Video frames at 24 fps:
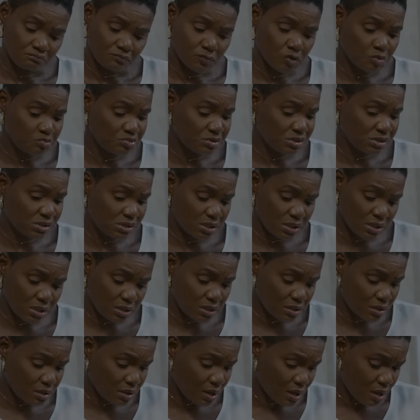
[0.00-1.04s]
No be
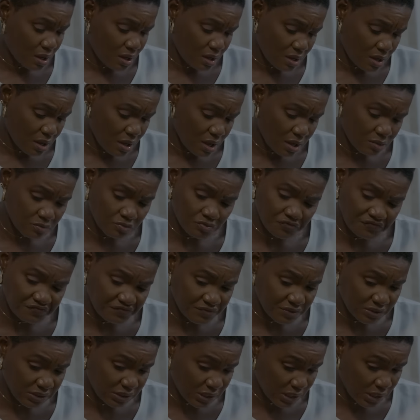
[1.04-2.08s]
say I no
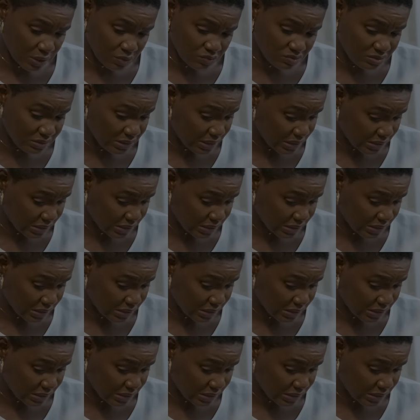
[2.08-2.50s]
fit tell you